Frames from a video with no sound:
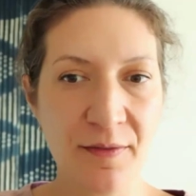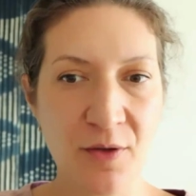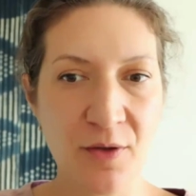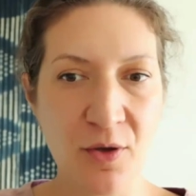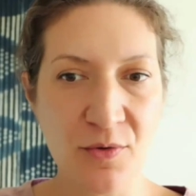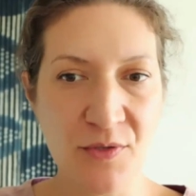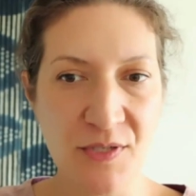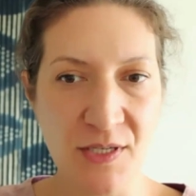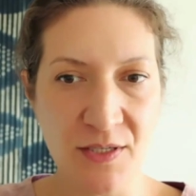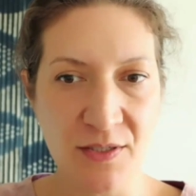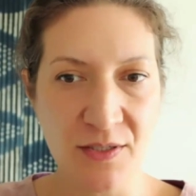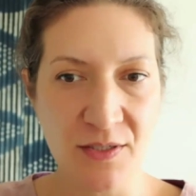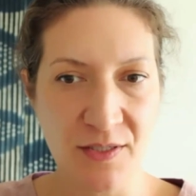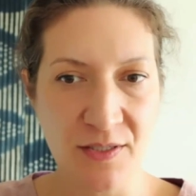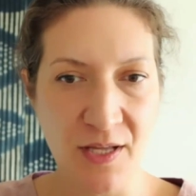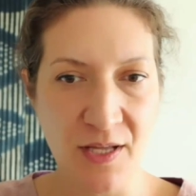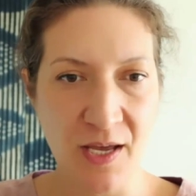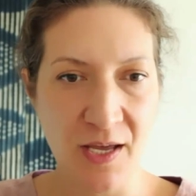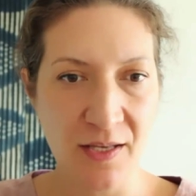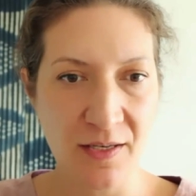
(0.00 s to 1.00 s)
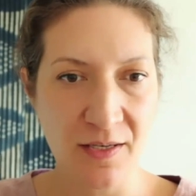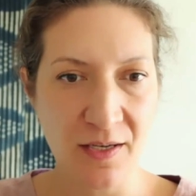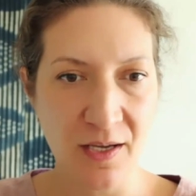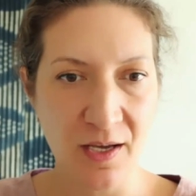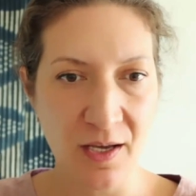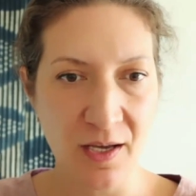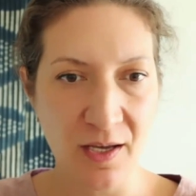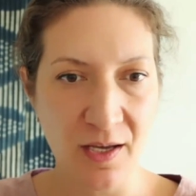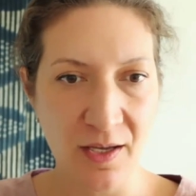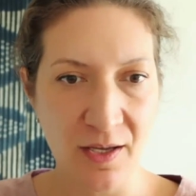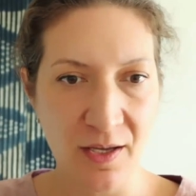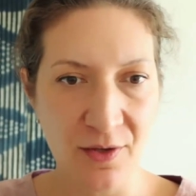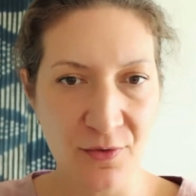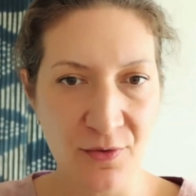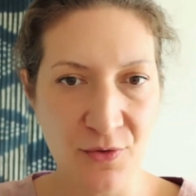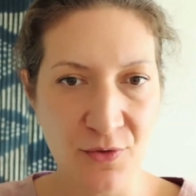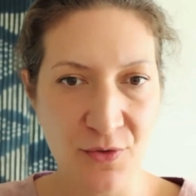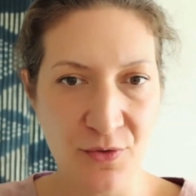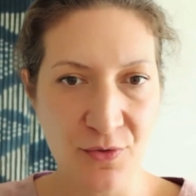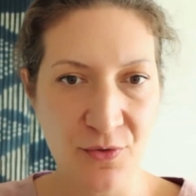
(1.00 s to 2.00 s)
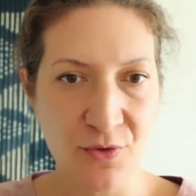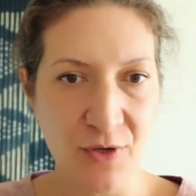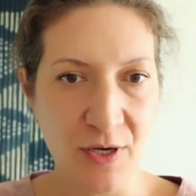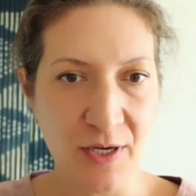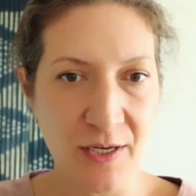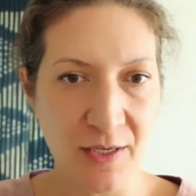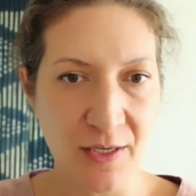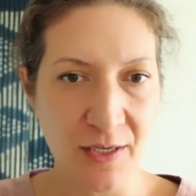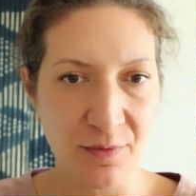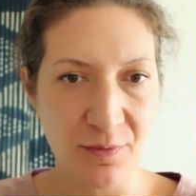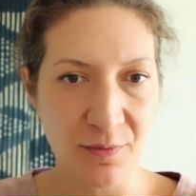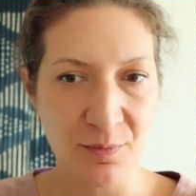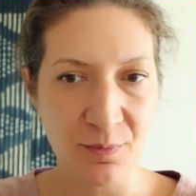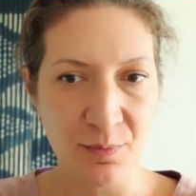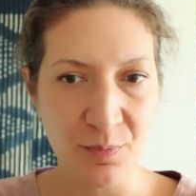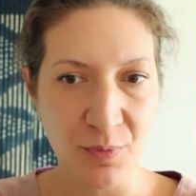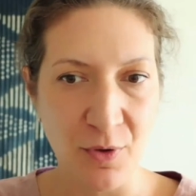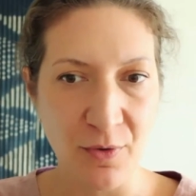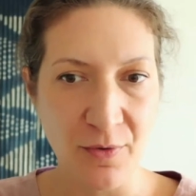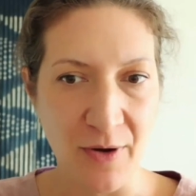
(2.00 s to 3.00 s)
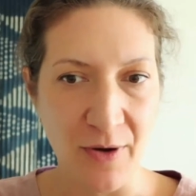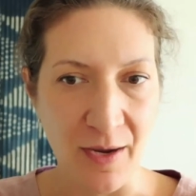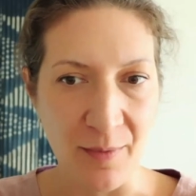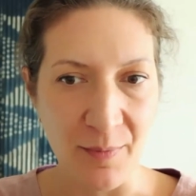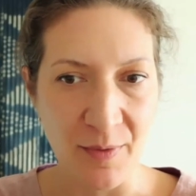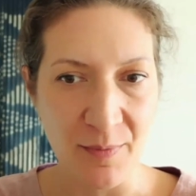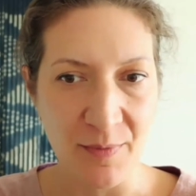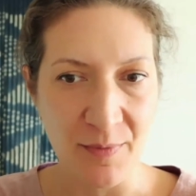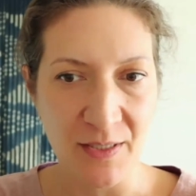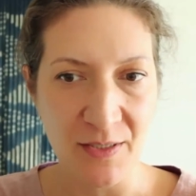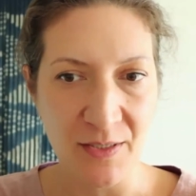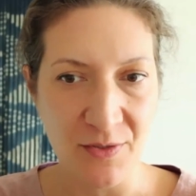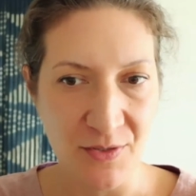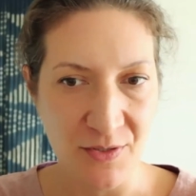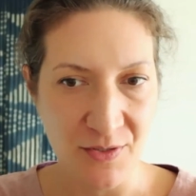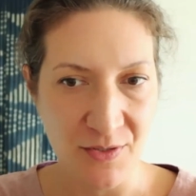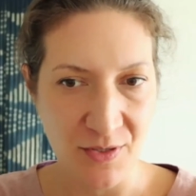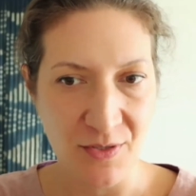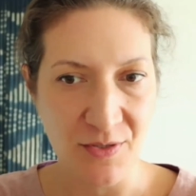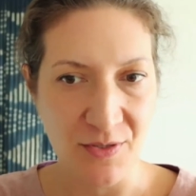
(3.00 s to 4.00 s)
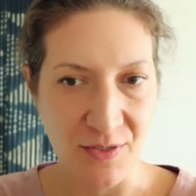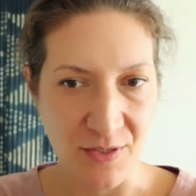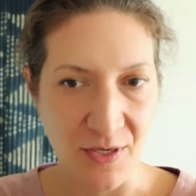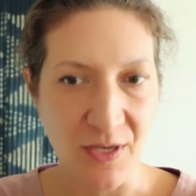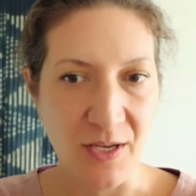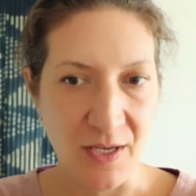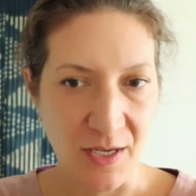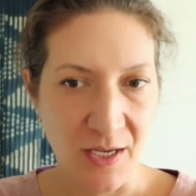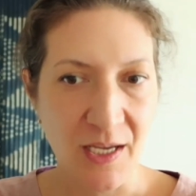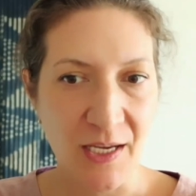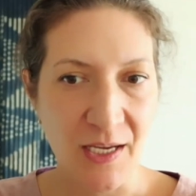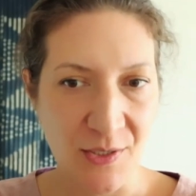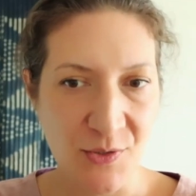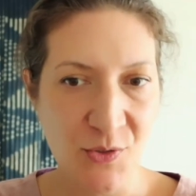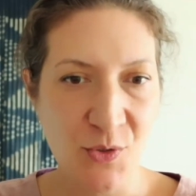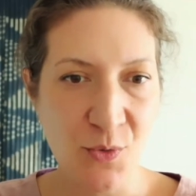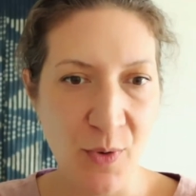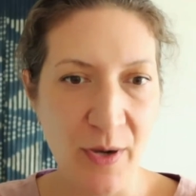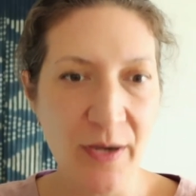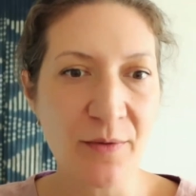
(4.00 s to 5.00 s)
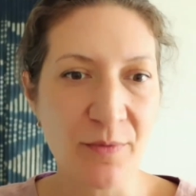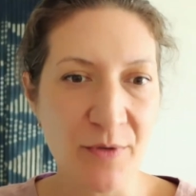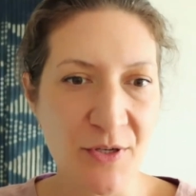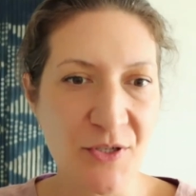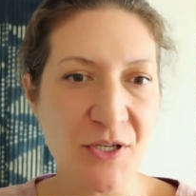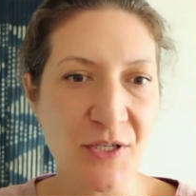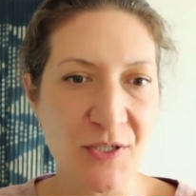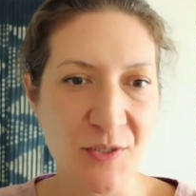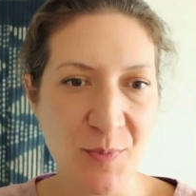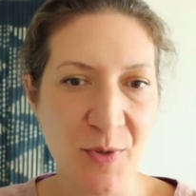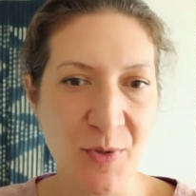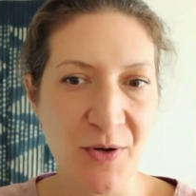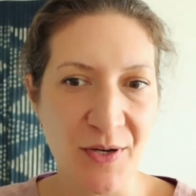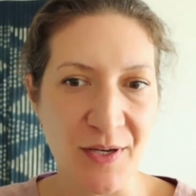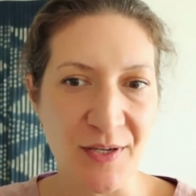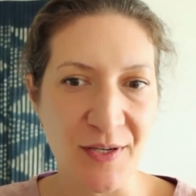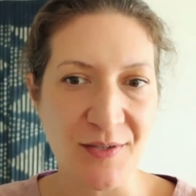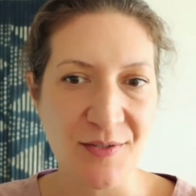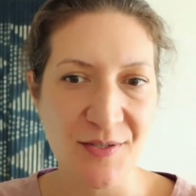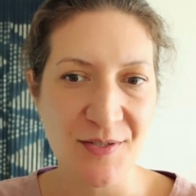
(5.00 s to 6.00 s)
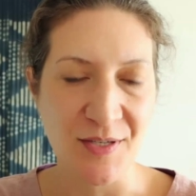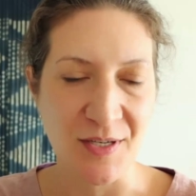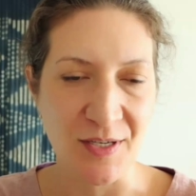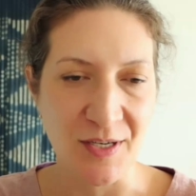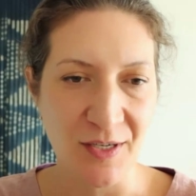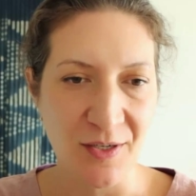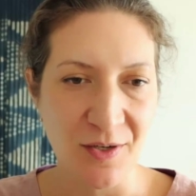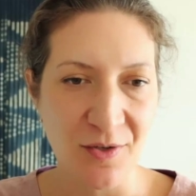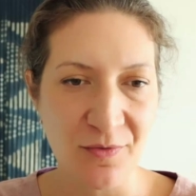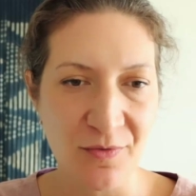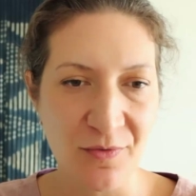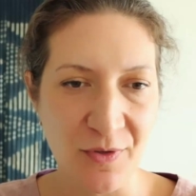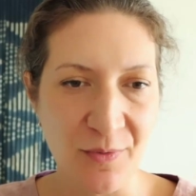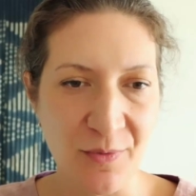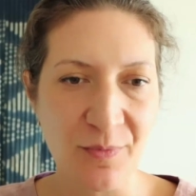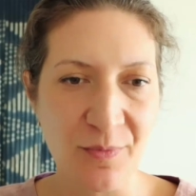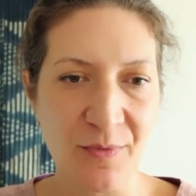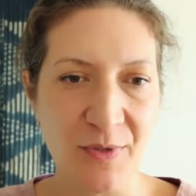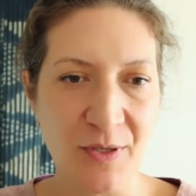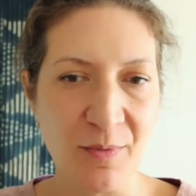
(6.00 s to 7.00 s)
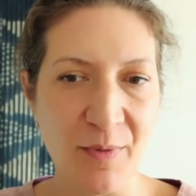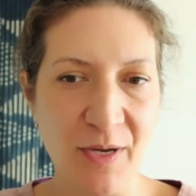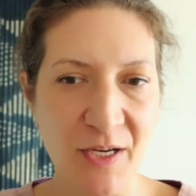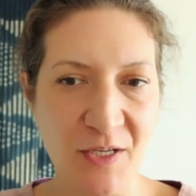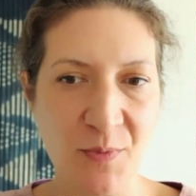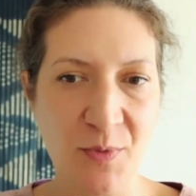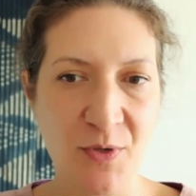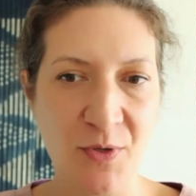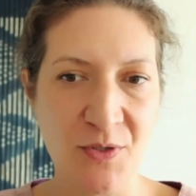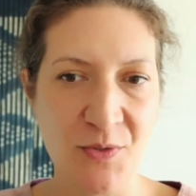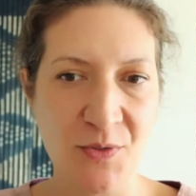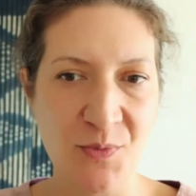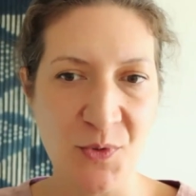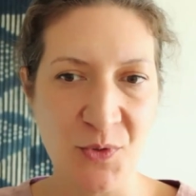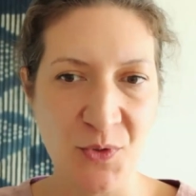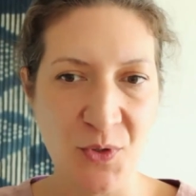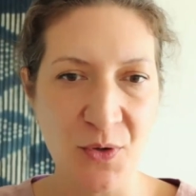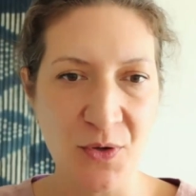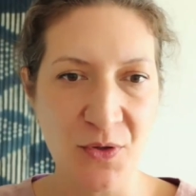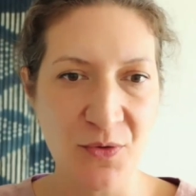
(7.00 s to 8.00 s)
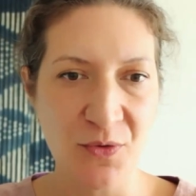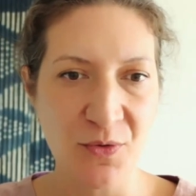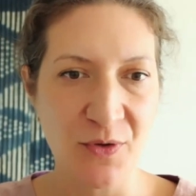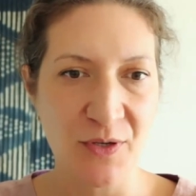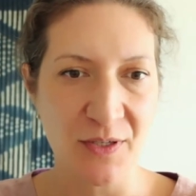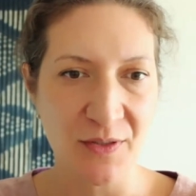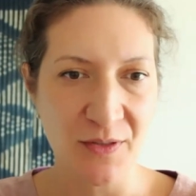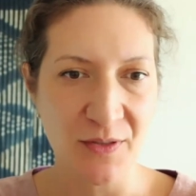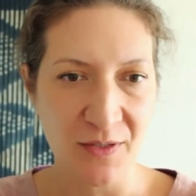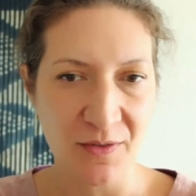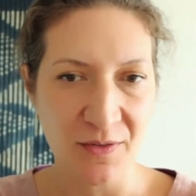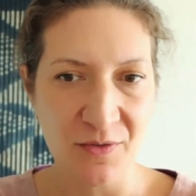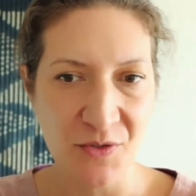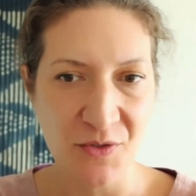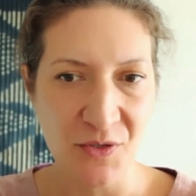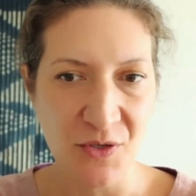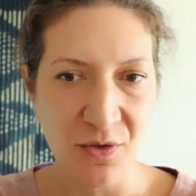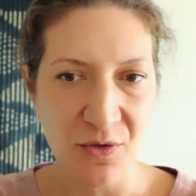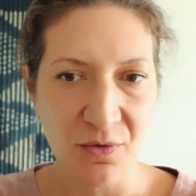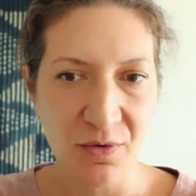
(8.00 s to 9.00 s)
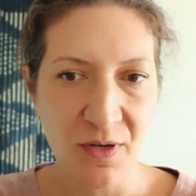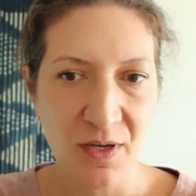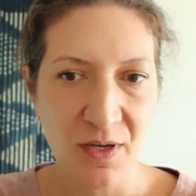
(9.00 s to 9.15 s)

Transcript: goes into that training program. I mean, it's quite a rich experience, and I know from my experience both going through it and then also